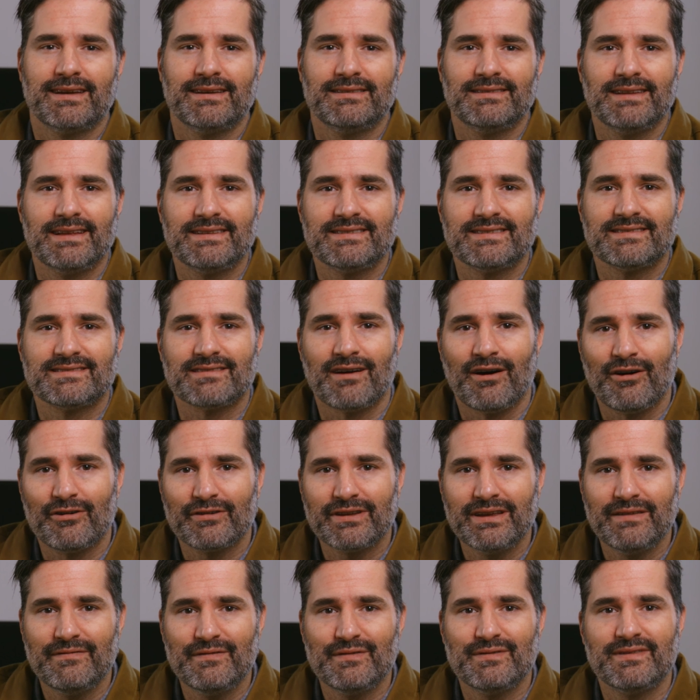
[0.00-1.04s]
Kit lenses all
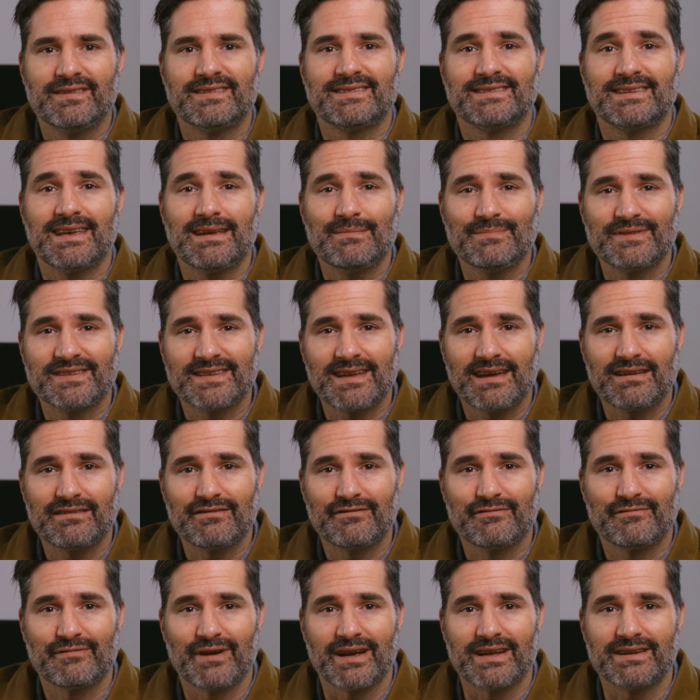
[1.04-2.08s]
give you the same
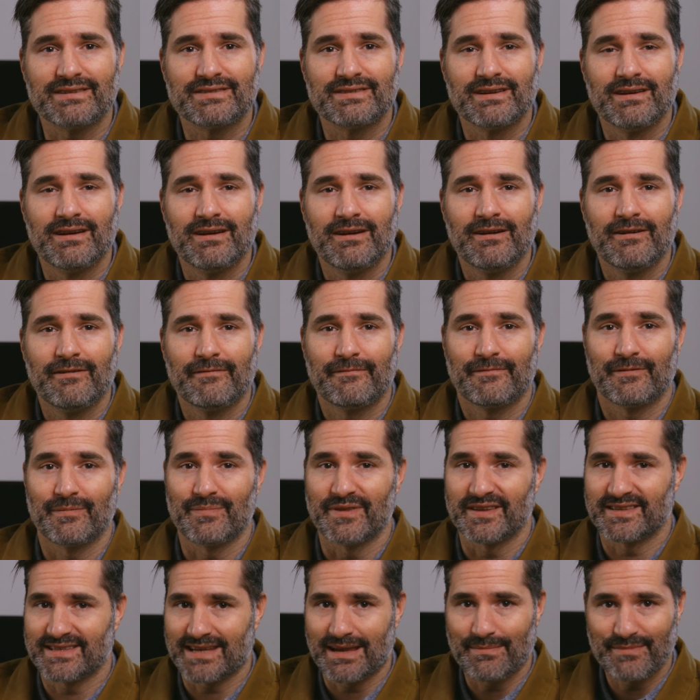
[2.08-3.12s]
standard range, from
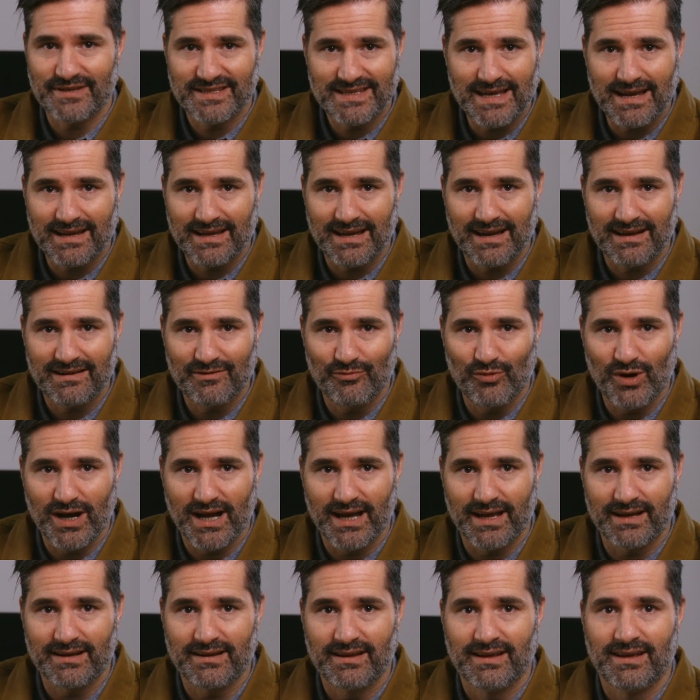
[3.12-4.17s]
the same exact kind of
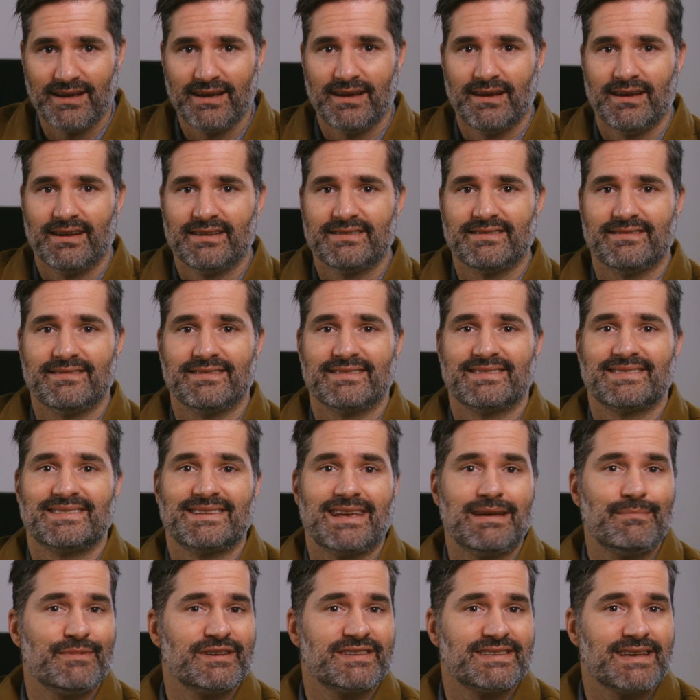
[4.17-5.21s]
wide to the
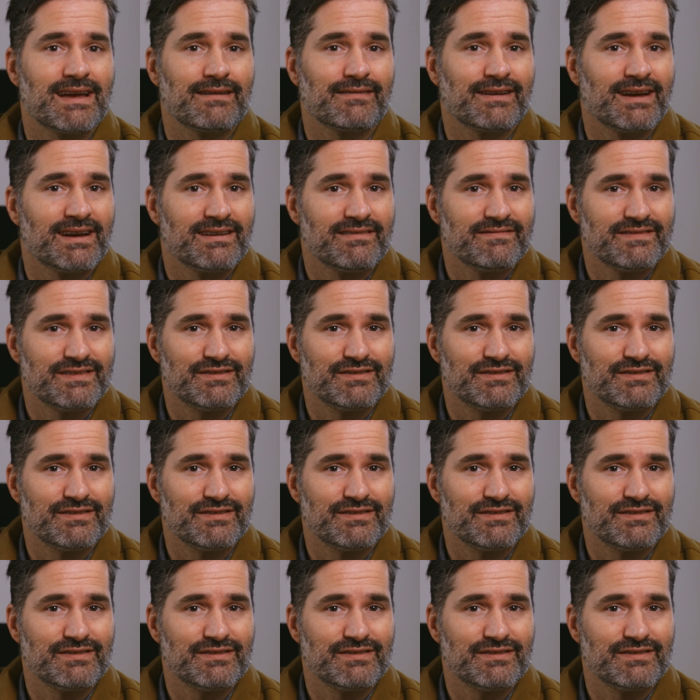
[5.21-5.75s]
same exact kind of